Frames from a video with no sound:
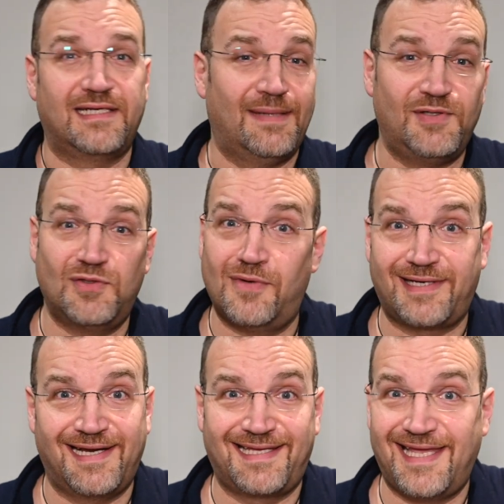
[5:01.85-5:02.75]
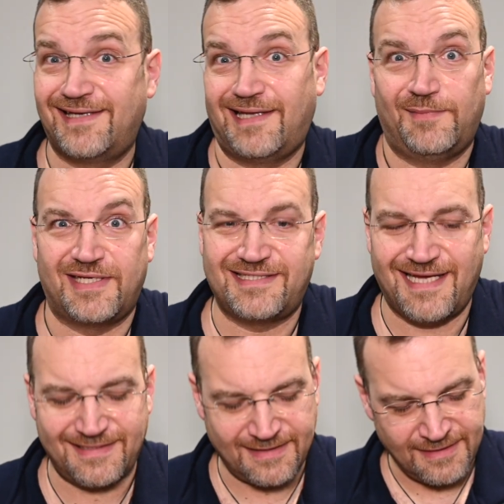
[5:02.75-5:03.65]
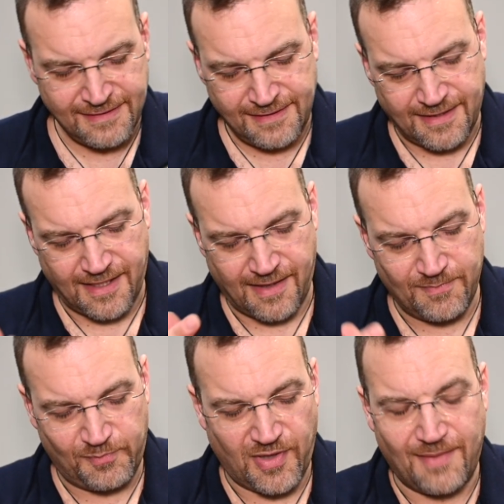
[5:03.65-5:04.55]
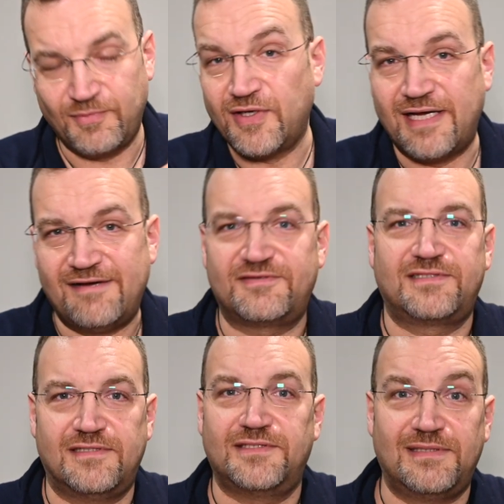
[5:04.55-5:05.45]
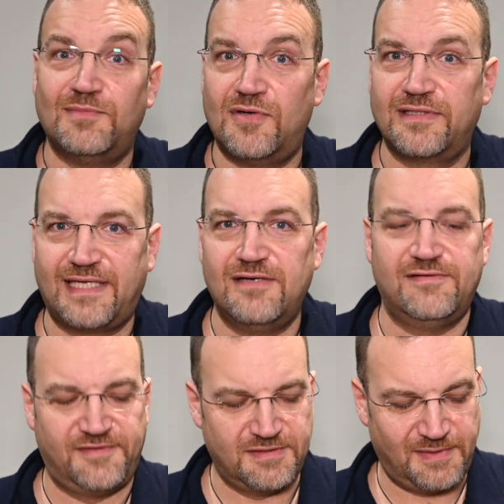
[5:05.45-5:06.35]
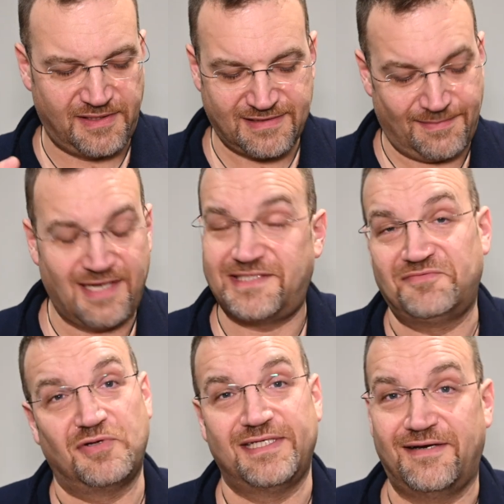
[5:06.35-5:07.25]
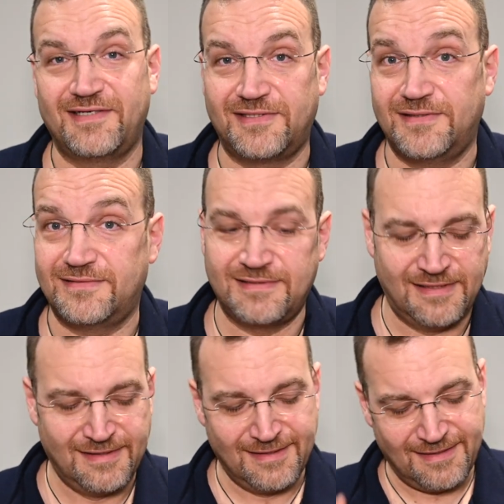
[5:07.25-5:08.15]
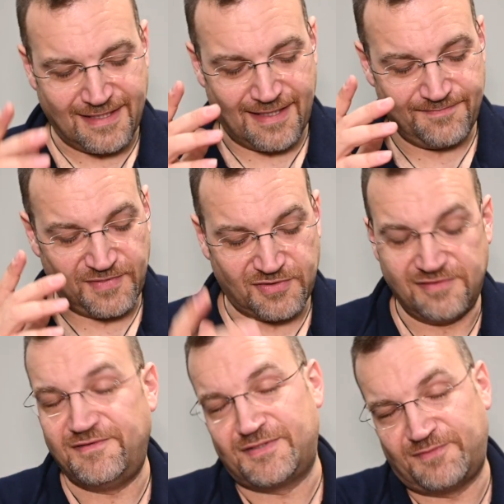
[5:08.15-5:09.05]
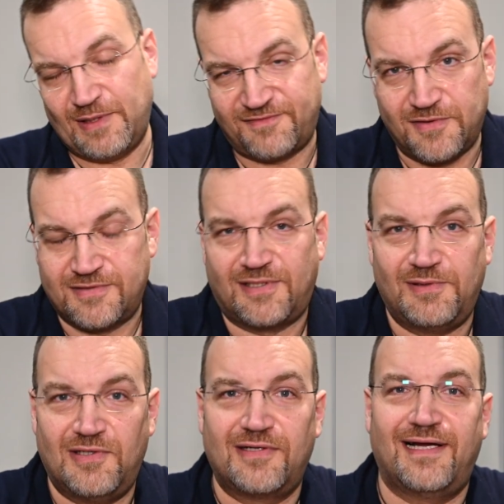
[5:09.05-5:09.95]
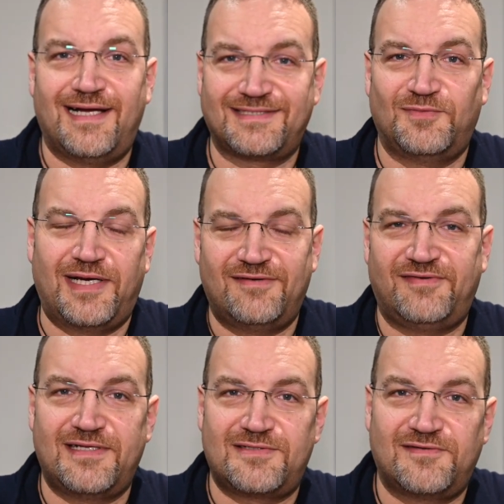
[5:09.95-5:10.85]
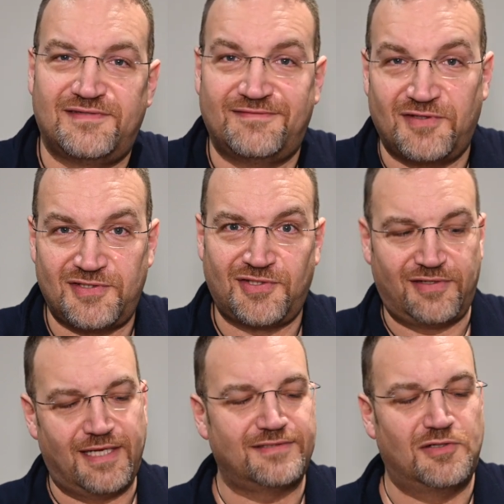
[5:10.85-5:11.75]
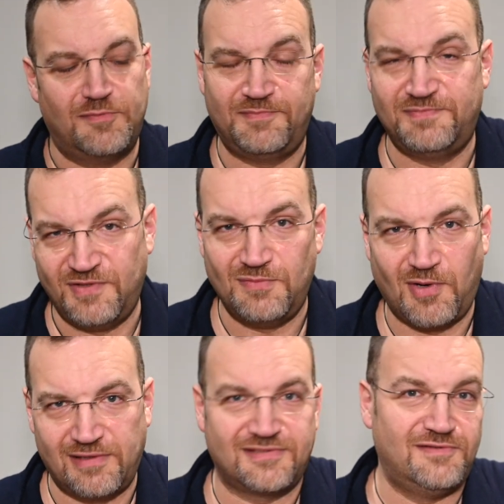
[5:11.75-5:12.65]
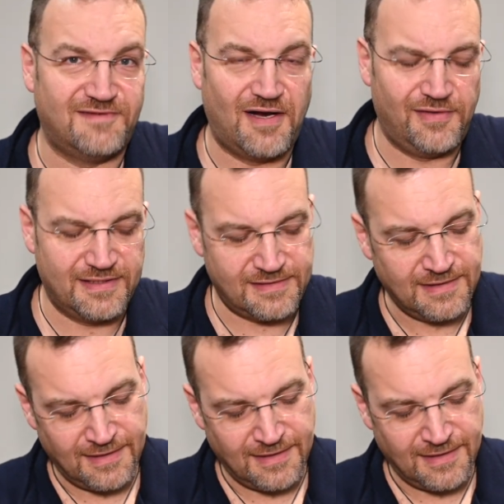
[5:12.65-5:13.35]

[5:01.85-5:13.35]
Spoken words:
Let me know what kind of gear you'd like me to test. But I'm going to have to start doing more gear reviews because I'm actually running out of guns. Gun reviews will, of course, come along as and when I find stuff that I've not shot yet or new models, new variants.